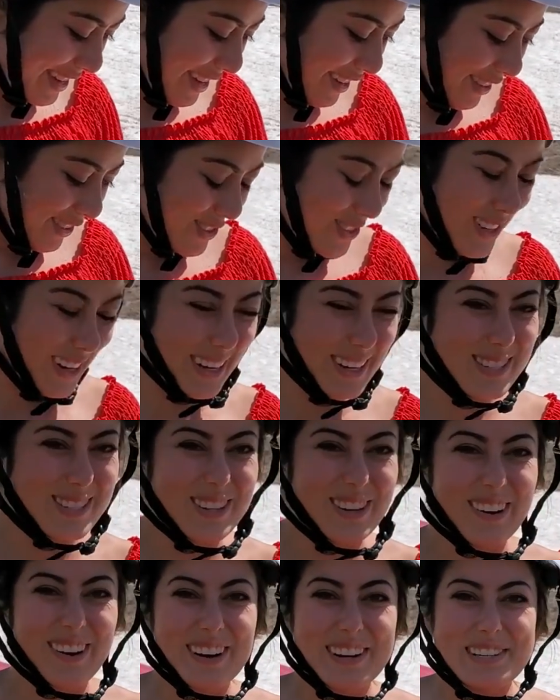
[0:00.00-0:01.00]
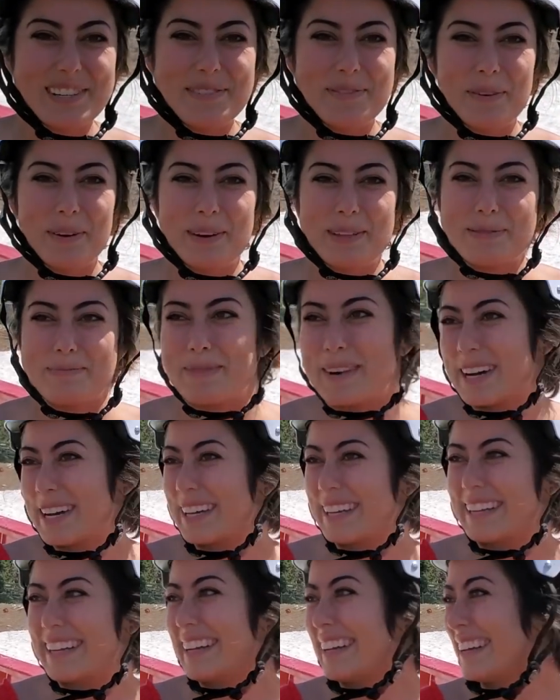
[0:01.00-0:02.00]
It's trying so hard to avoid the
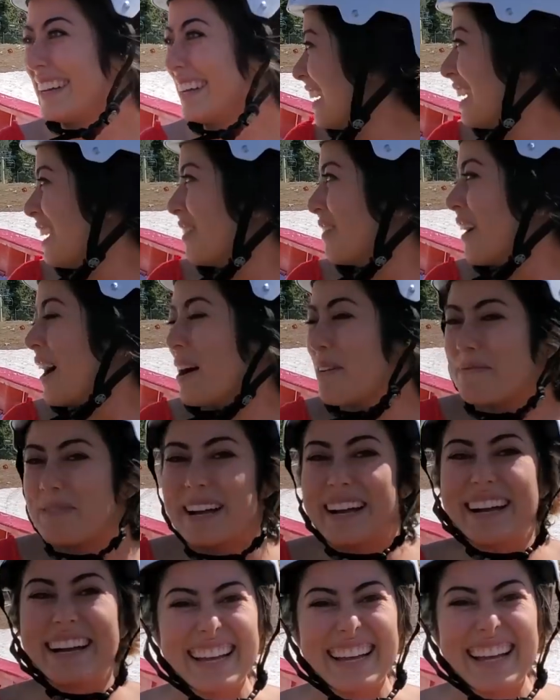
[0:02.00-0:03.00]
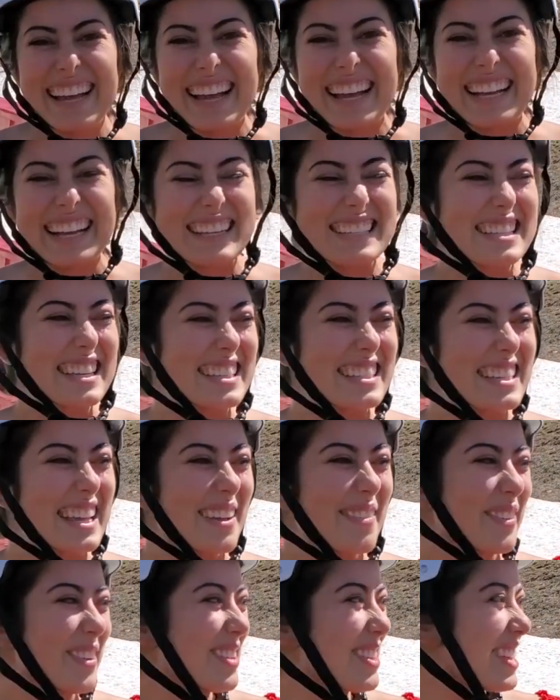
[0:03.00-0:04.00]
mud. Well, I guess that's it
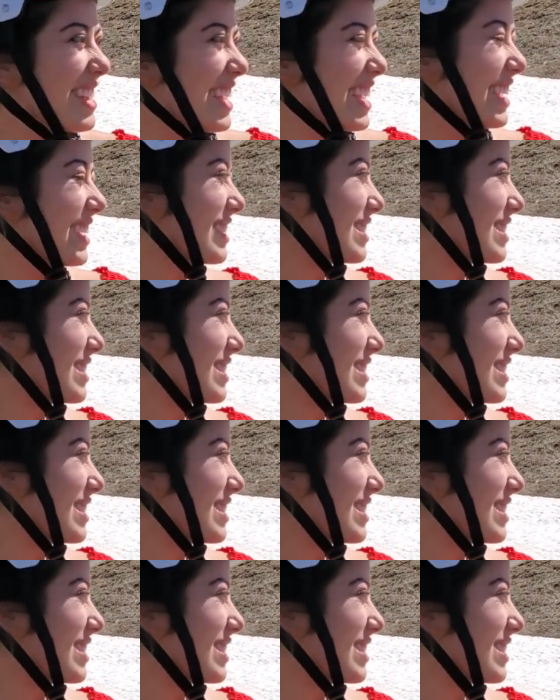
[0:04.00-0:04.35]
for the uh,